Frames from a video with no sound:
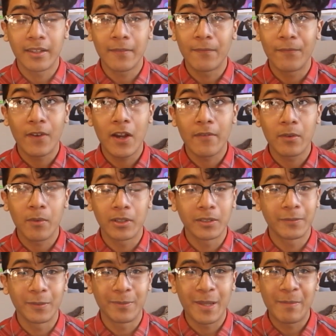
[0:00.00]
They're very
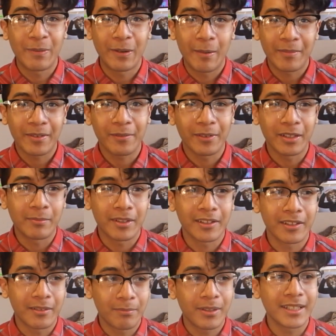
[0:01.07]
wonderful people, I'm not throwing them
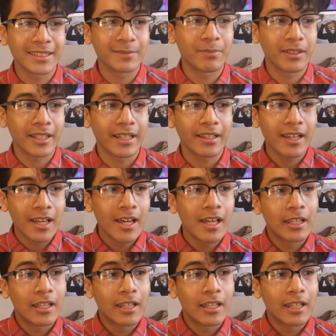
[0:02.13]
under the bus, but like,